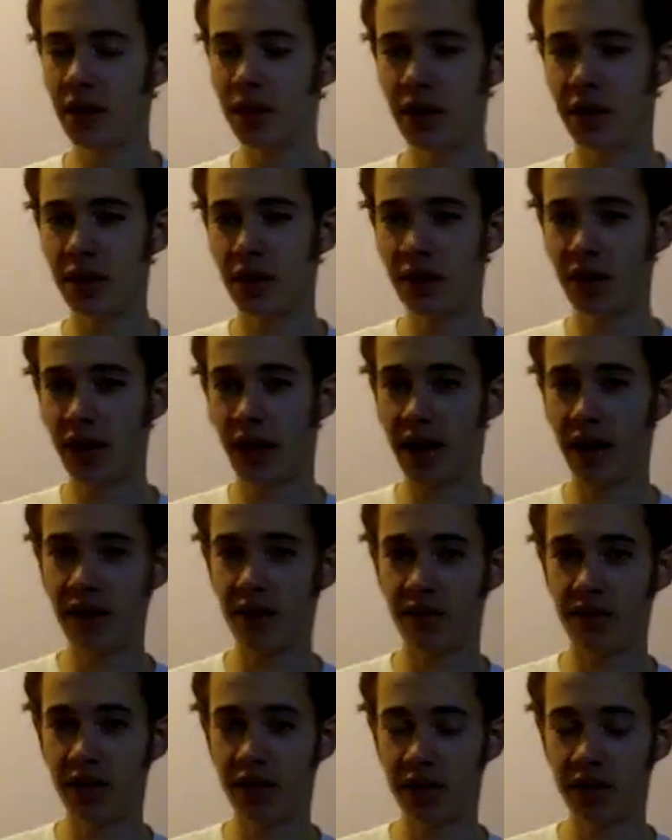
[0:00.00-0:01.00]
they don't
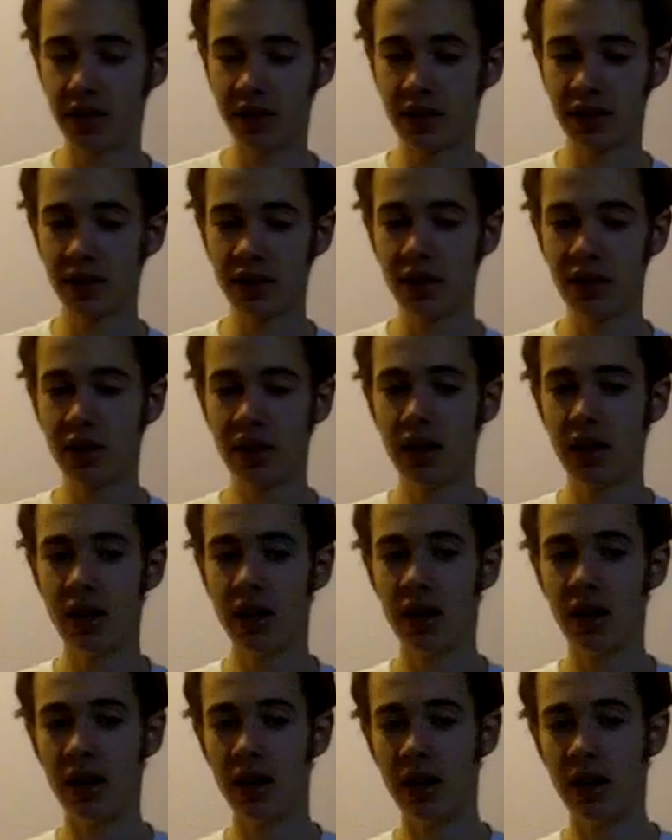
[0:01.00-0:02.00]
have this
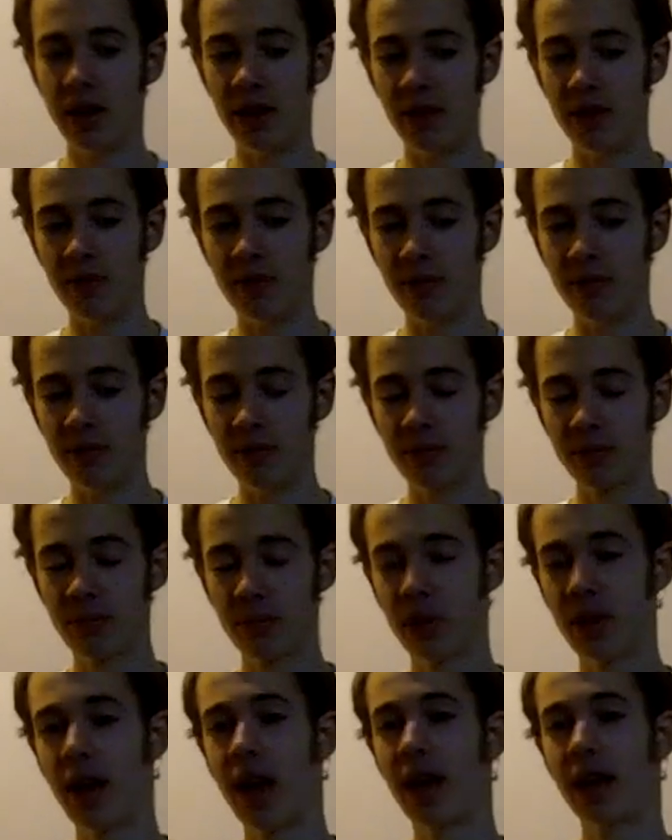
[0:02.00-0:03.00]
um,
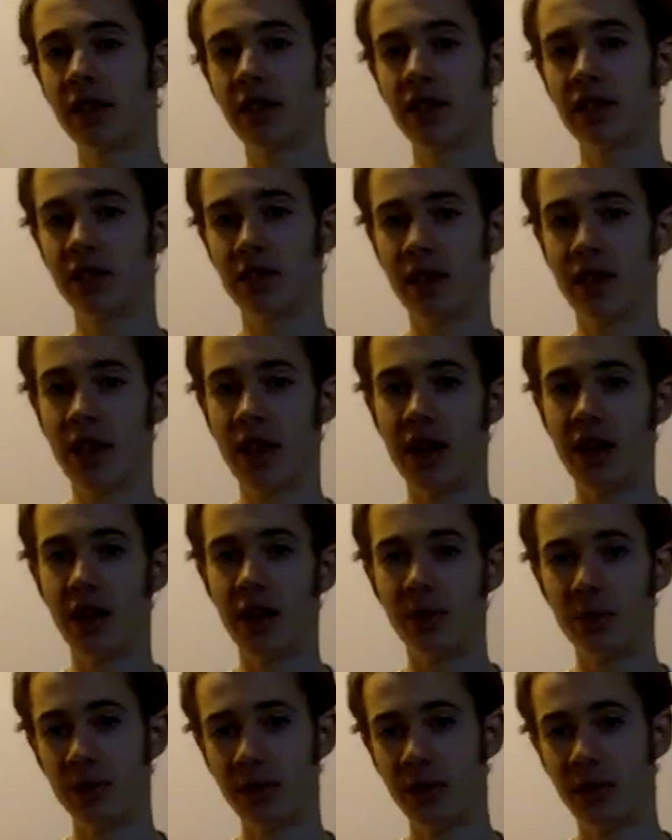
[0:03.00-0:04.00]
practice that
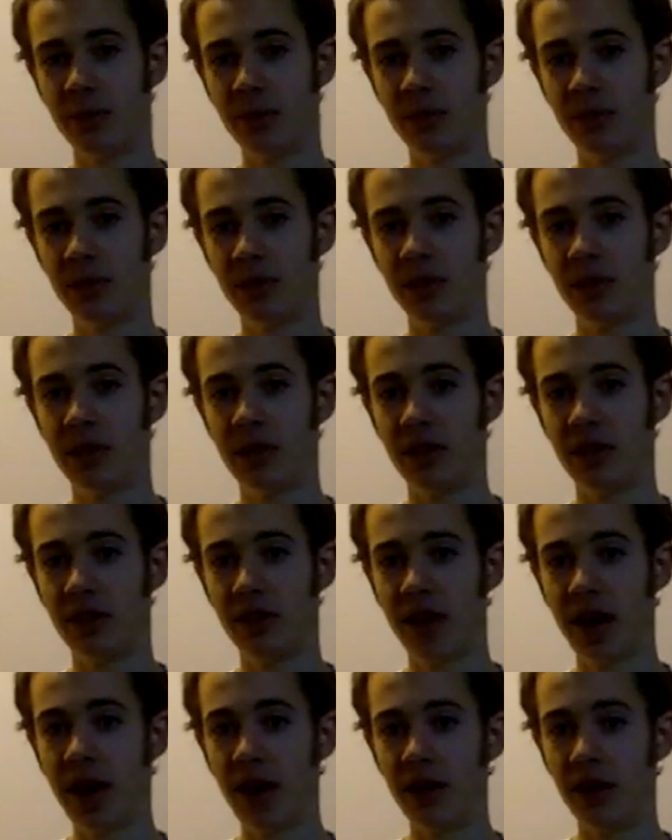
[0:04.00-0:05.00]
helps them to stay
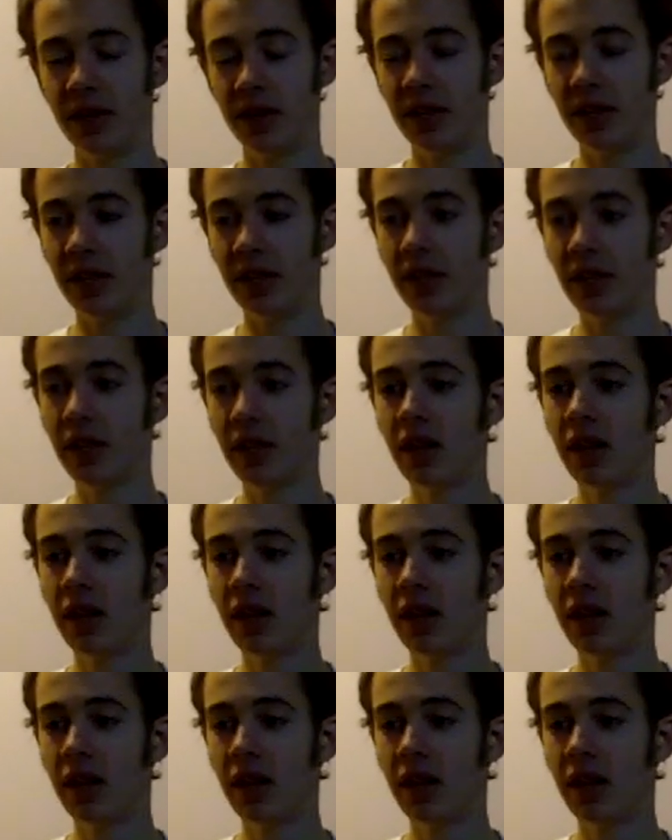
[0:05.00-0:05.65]
grounded